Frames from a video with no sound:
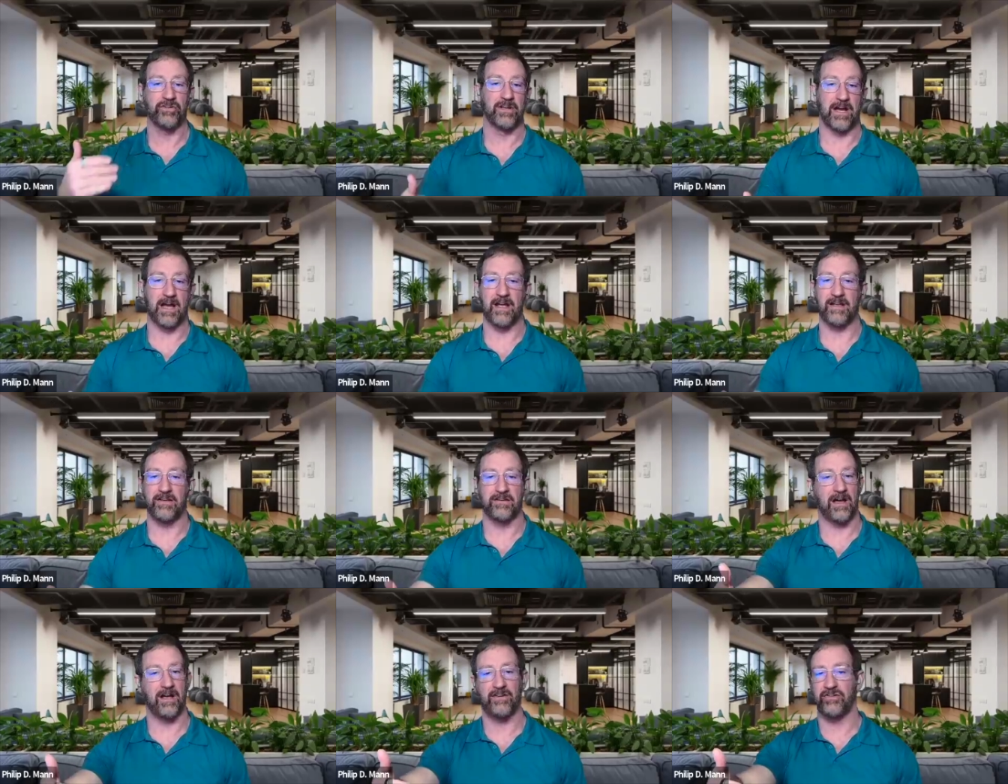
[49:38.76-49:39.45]

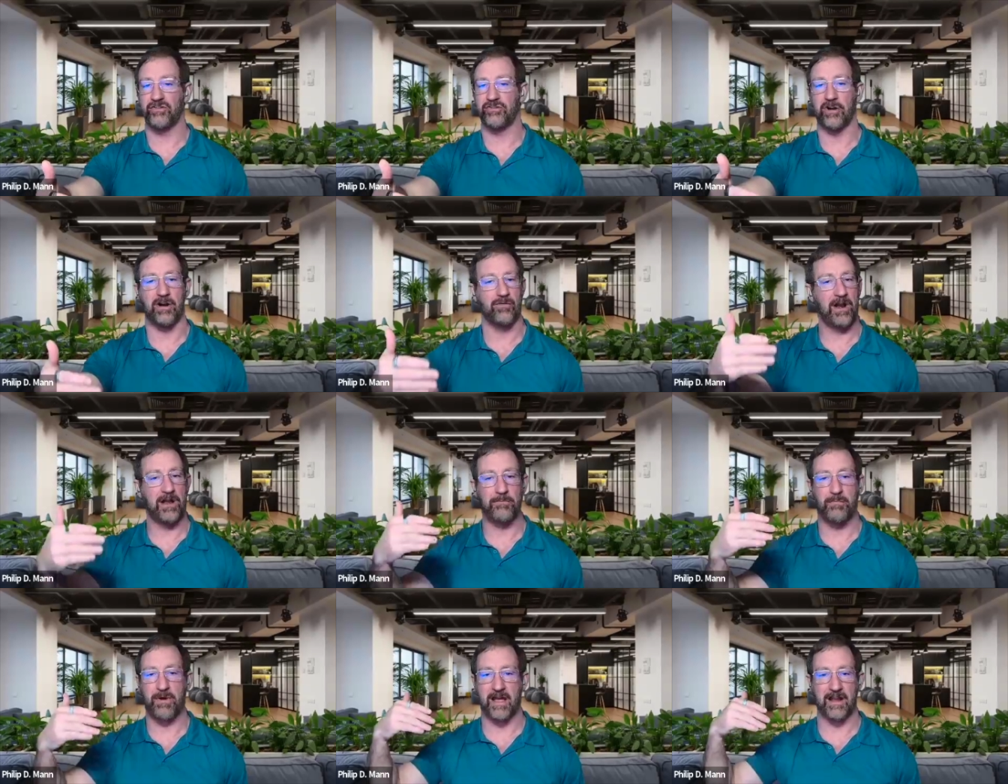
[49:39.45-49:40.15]
I start right
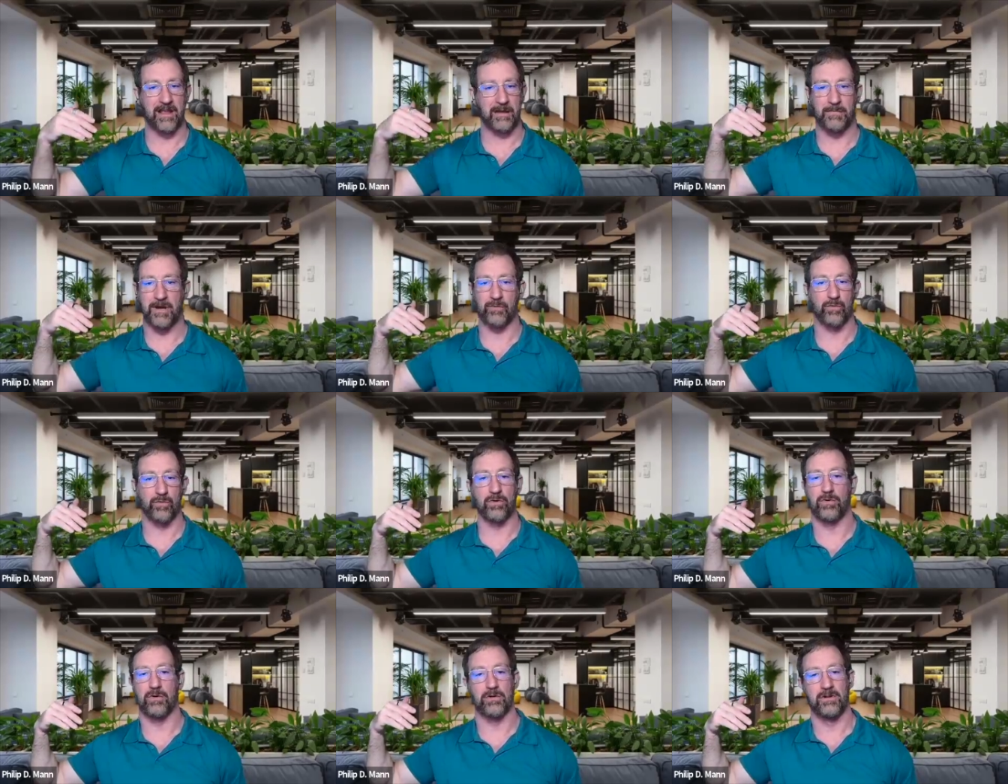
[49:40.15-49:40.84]
back at my
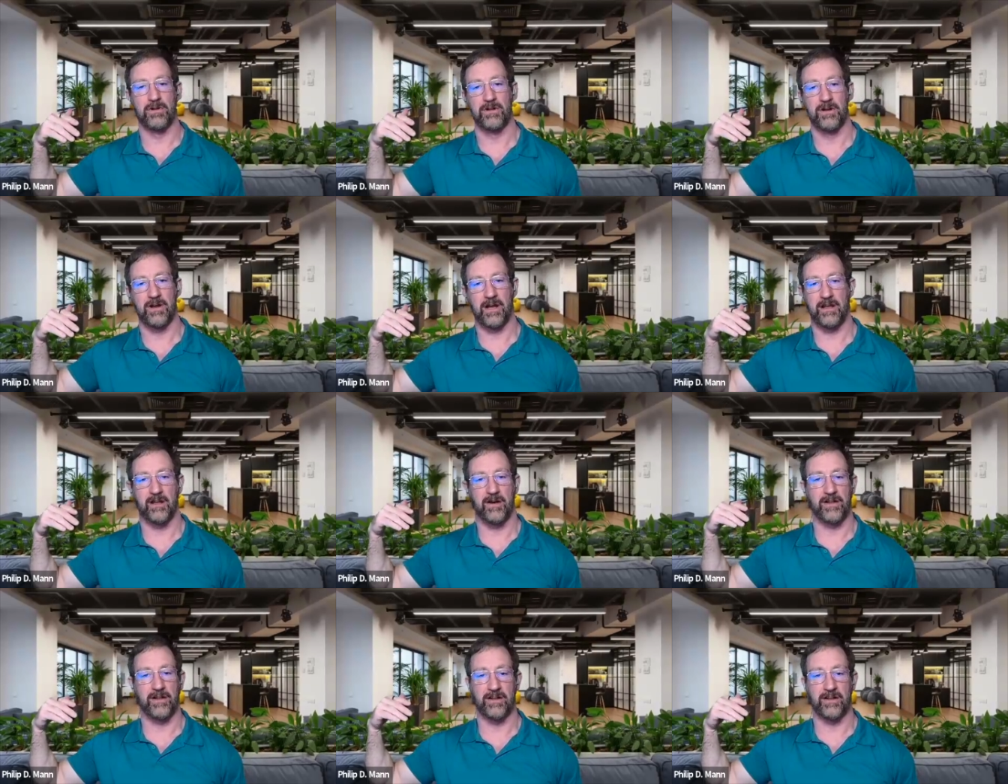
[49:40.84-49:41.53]
rule.
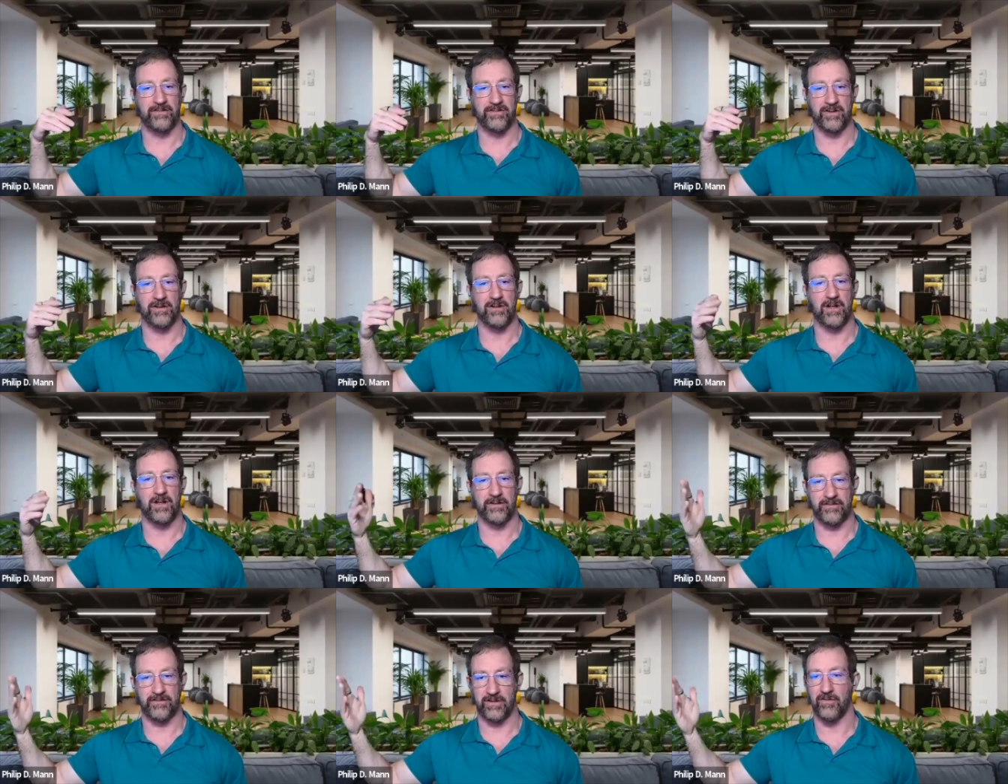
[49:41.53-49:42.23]
I
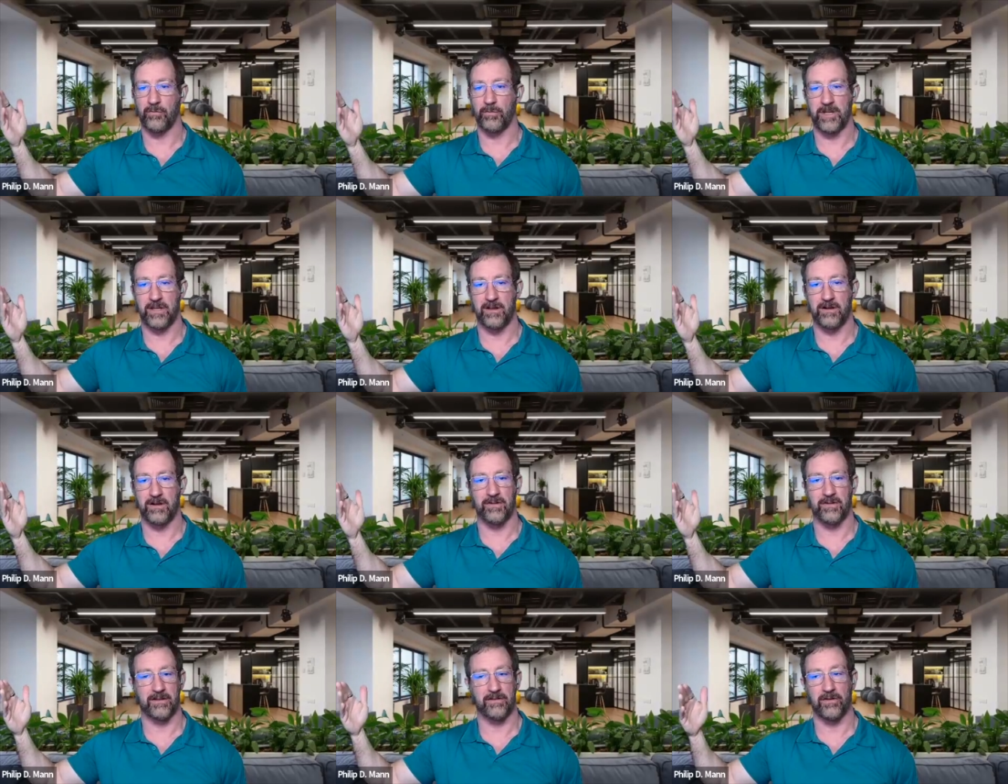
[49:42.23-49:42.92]
tell everybody here,
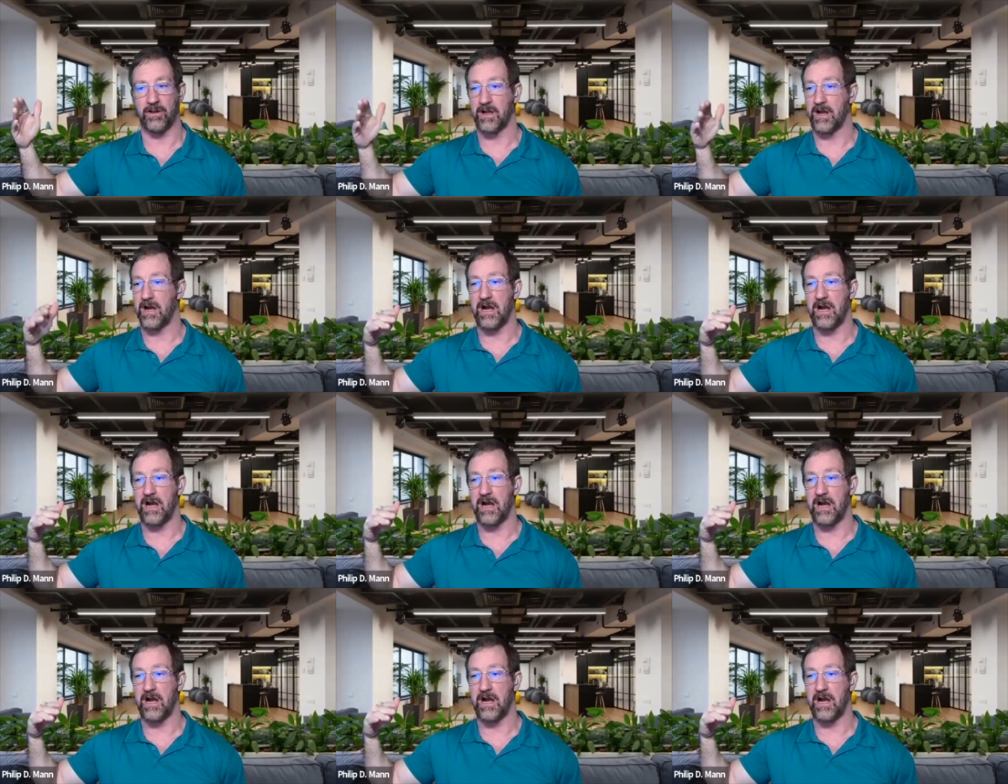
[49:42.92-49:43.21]
like, look,